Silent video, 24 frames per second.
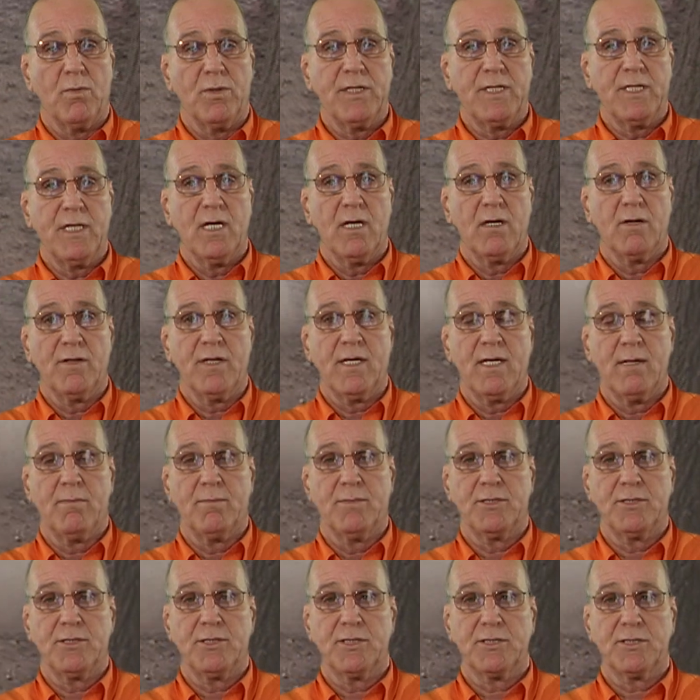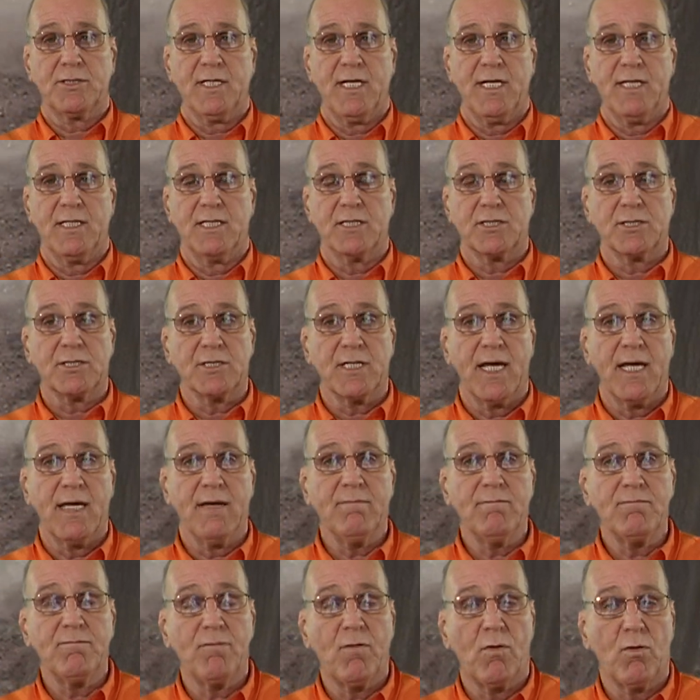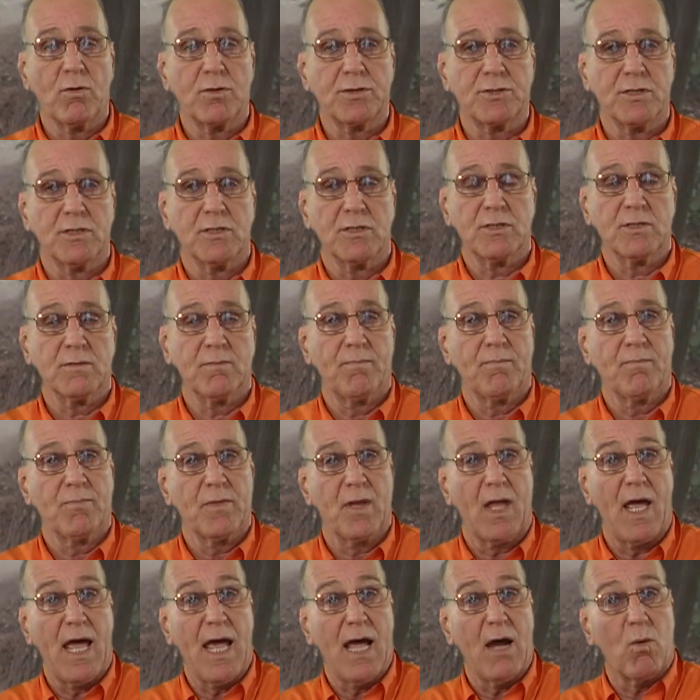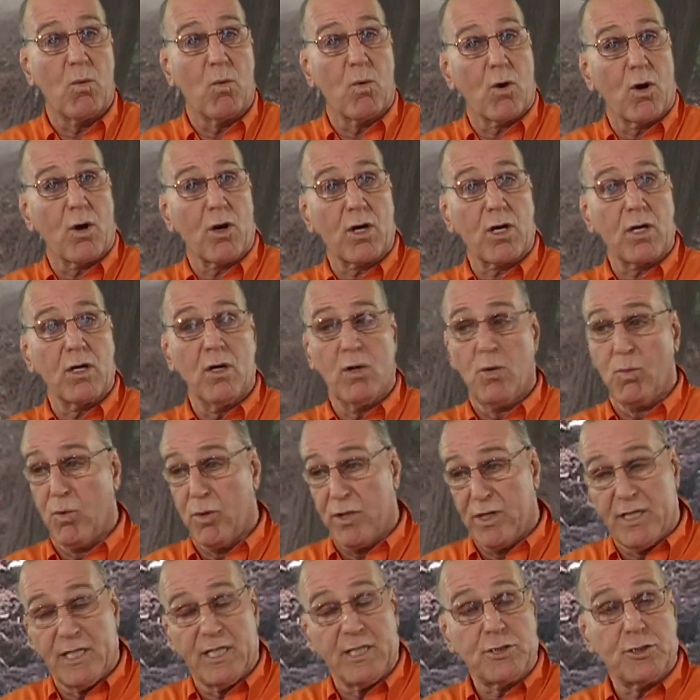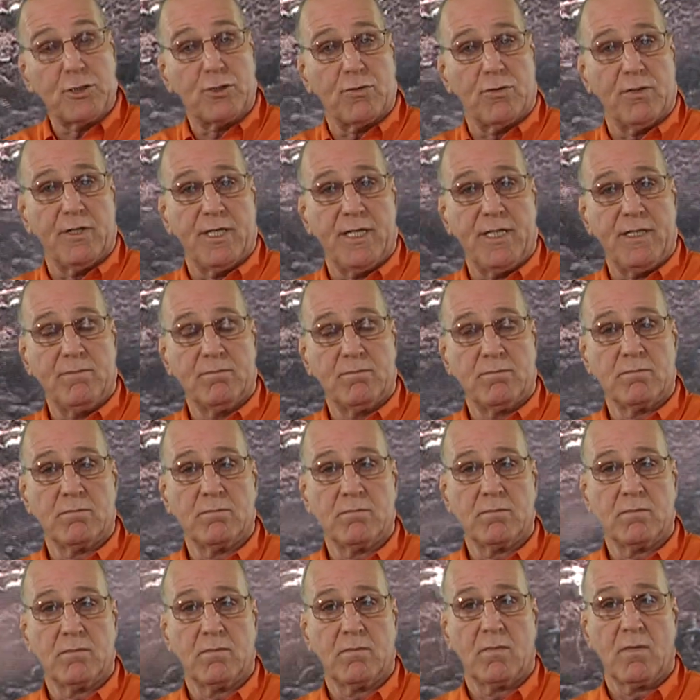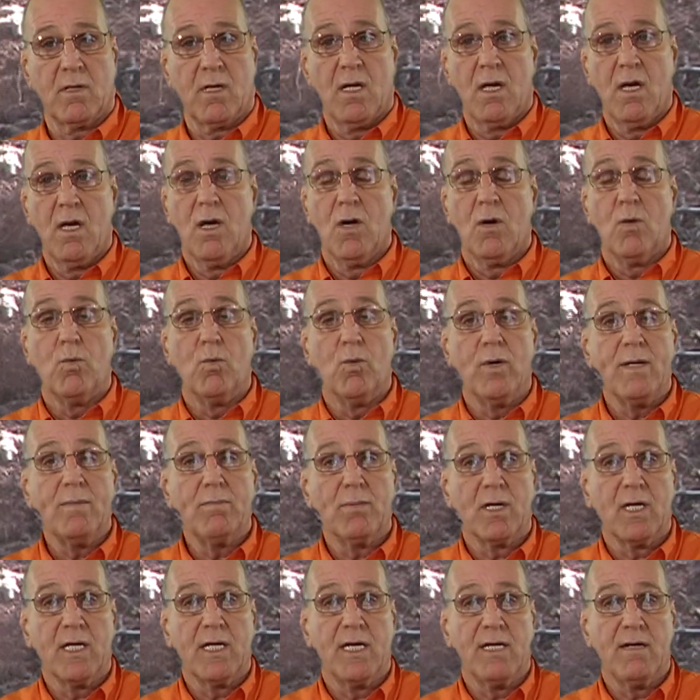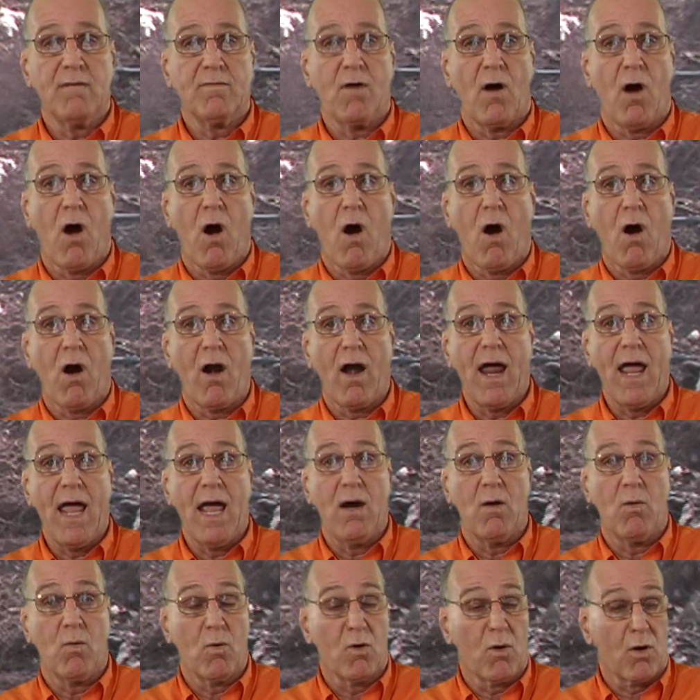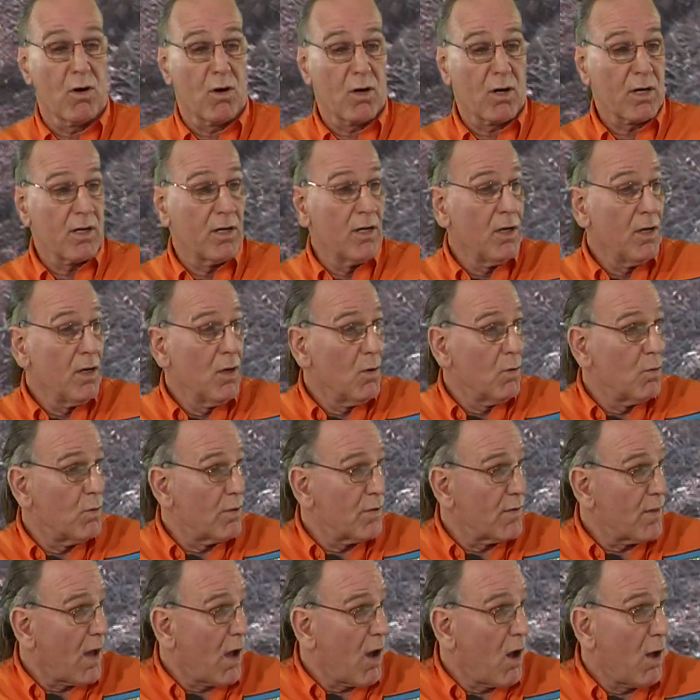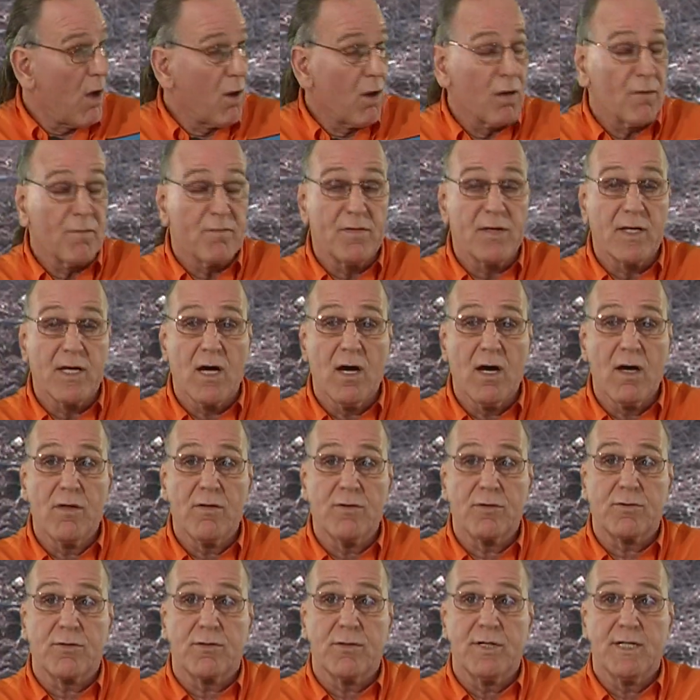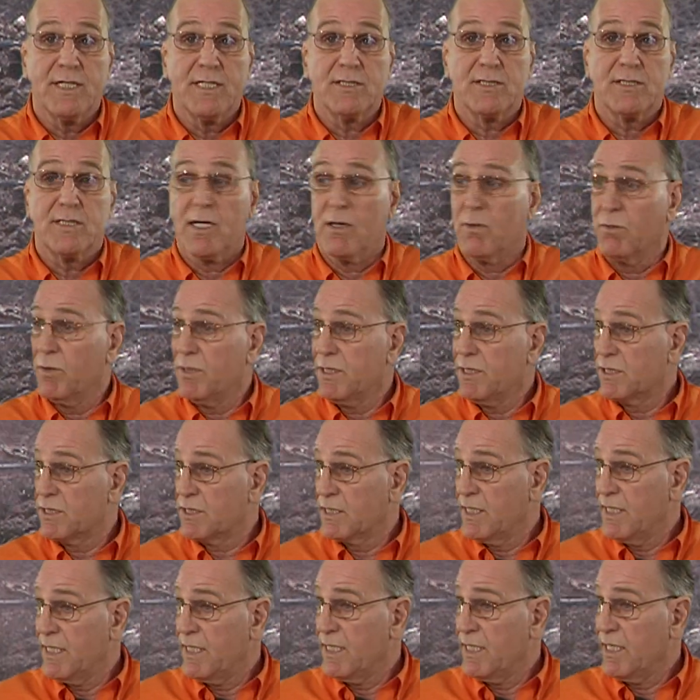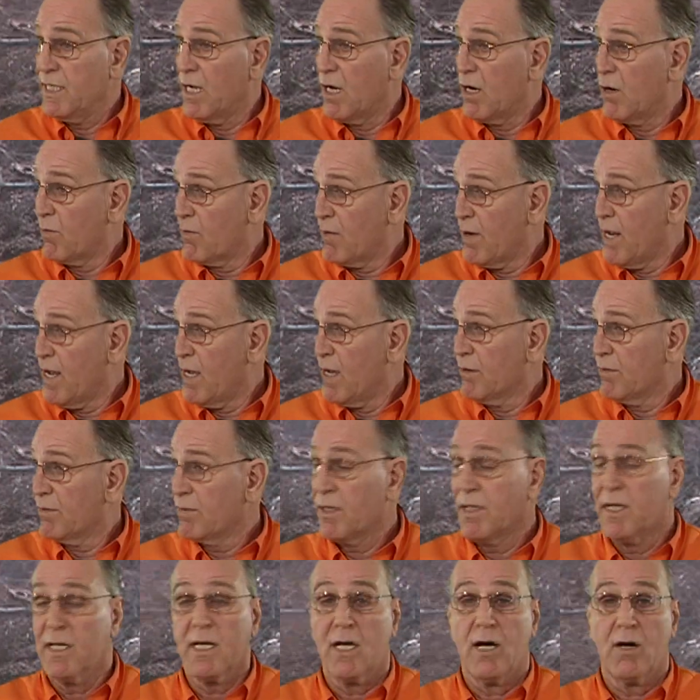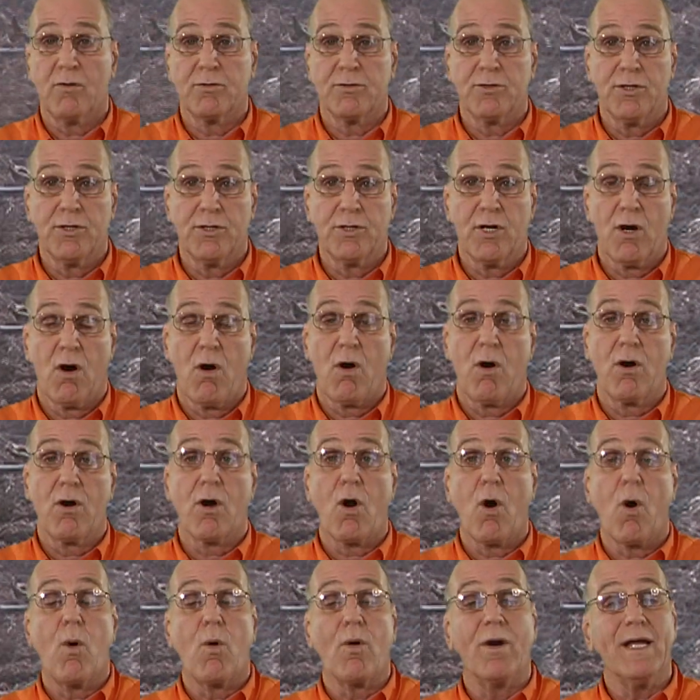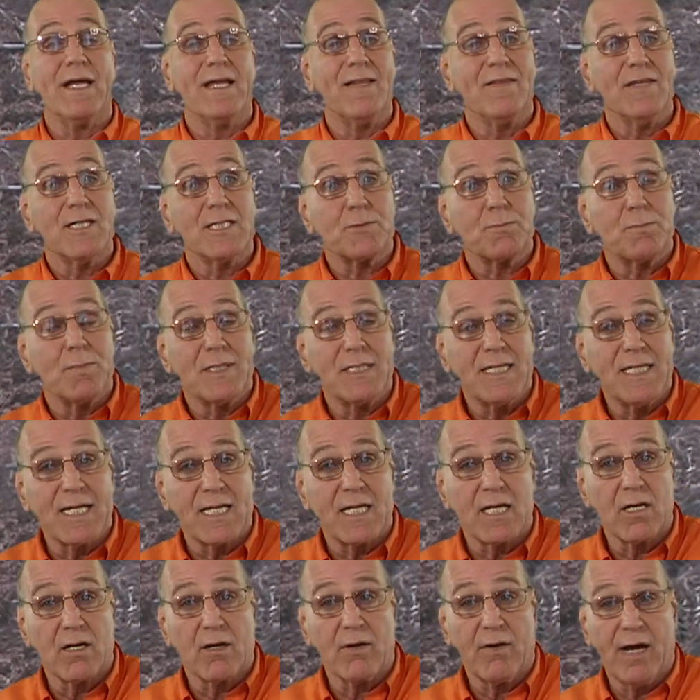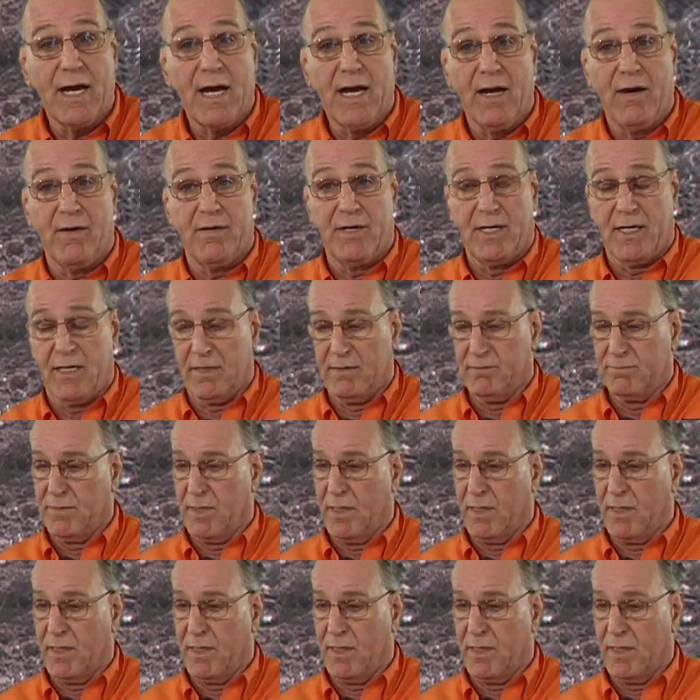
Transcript: we tell them is just say the same forces at work with this tree, we believe are at work with all of the other trees that we see around on your yard or in this particular area.